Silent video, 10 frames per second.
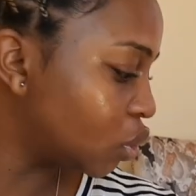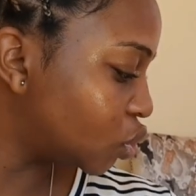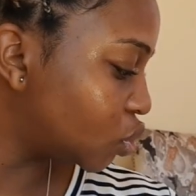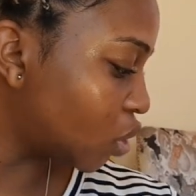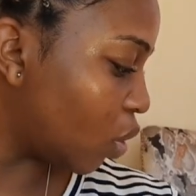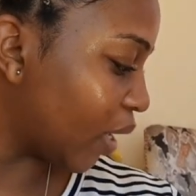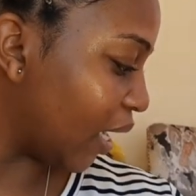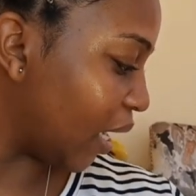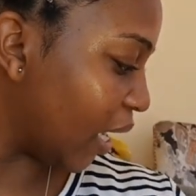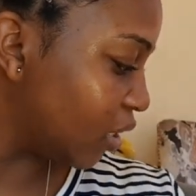So what I
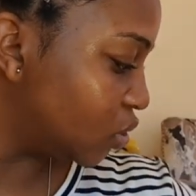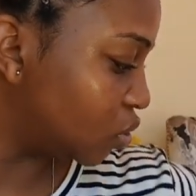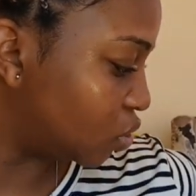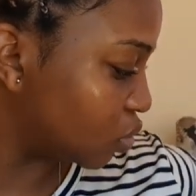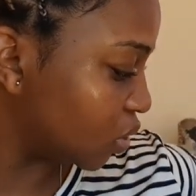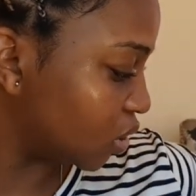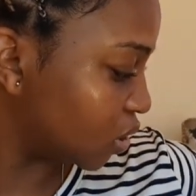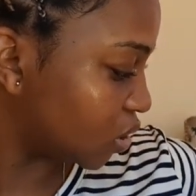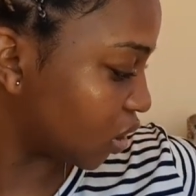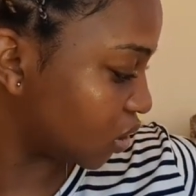like to do
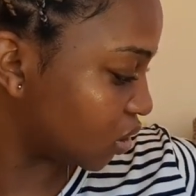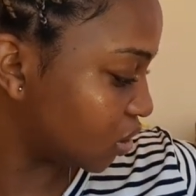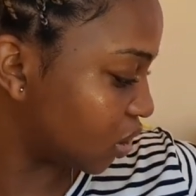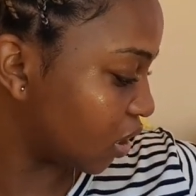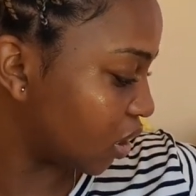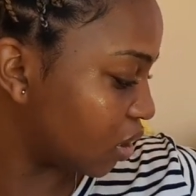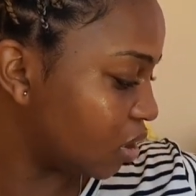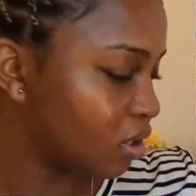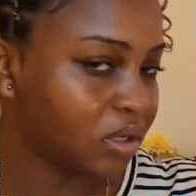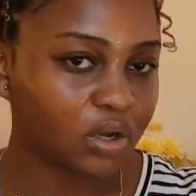is I just take like
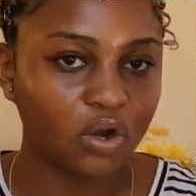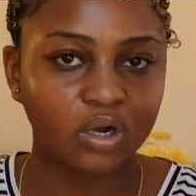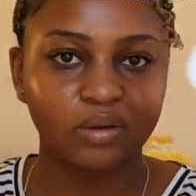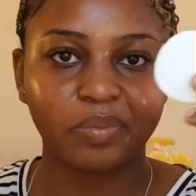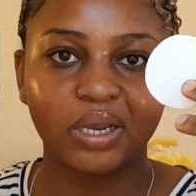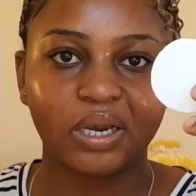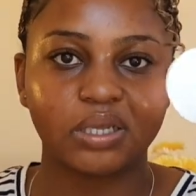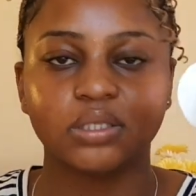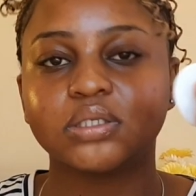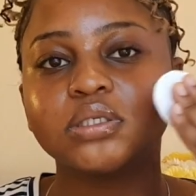a cotton pad
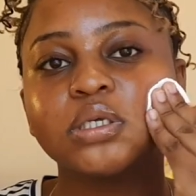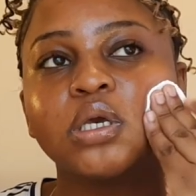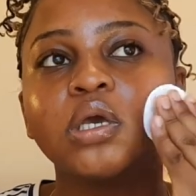like this